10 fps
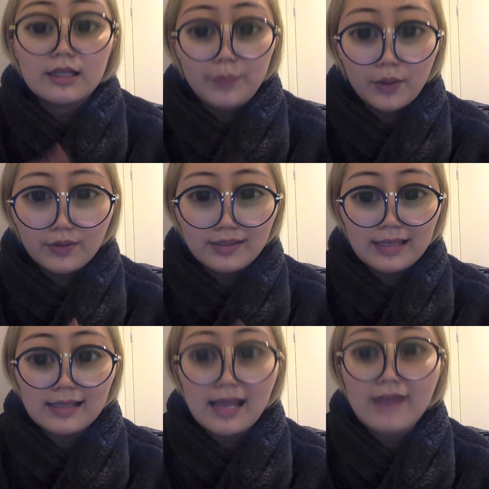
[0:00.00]
The
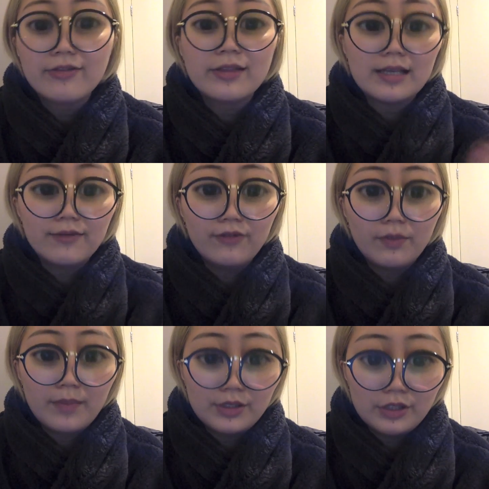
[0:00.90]
process and the
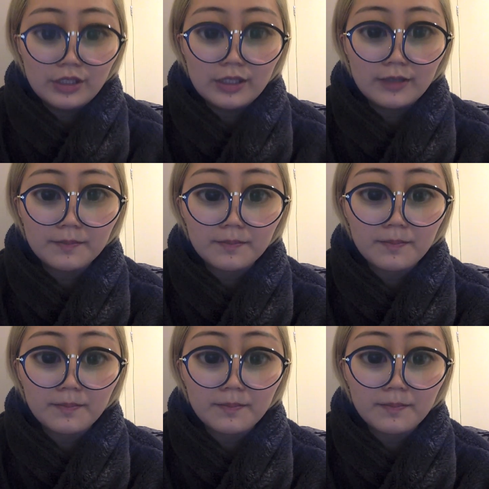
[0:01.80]
information.